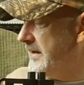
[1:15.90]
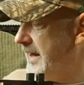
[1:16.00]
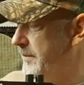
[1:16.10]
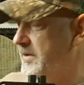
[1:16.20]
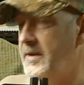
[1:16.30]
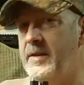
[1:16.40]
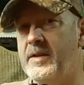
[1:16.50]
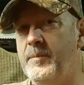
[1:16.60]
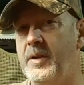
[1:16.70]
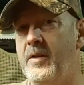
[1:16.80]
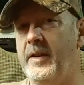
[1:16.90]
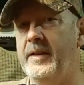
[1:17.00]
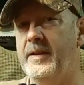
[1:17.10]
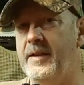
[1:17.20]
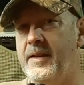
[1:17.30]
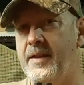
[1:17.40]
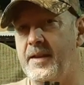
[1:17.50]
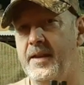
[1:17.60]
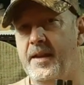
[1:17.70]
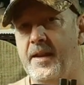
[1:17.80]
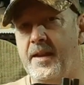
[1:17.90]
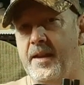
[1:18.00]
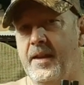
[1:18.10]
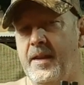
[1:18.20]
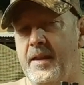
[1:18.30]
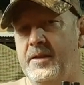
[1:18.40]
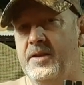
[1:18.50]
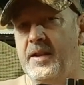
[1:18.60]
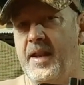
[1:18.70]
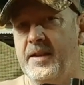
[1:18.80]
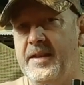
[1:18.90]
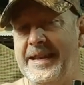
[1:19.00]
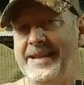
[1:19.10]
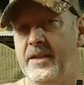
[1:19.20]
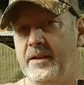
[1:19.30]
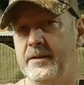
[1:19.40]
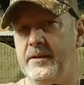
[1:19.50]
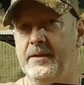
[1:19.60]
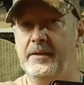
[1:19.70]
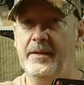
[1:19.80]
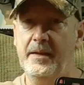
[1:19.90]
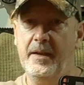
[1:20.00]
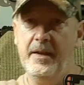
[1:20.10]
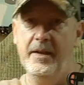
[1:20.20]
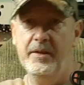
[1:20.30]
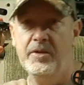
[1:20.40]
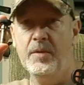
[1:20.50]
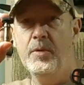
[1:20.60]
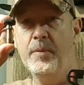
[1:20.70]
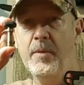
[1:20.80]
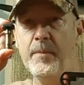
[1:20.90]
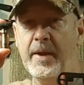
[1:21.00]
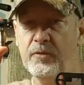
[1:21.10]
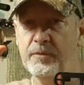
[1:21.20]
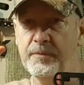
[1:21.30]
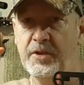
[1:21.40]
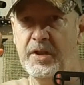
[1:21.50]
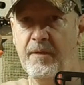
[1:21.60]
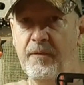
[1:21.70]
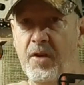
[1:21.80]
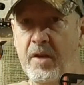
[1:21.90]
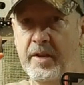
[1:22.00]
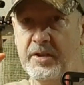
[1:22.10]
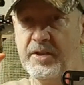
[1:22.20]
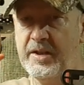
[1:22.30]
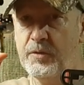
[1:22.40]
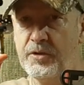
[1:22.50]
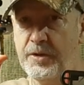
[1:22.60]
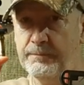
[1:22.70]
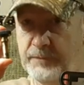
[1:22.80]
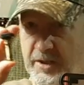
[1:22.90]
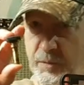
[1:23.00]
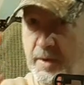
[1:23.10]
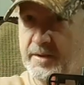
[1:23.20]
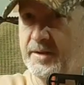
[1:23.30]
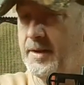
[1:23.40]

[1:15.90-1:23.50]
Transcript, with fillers: adapter that's supplied, select either top or bottom barrel, so you can fire it as a single shot as well as a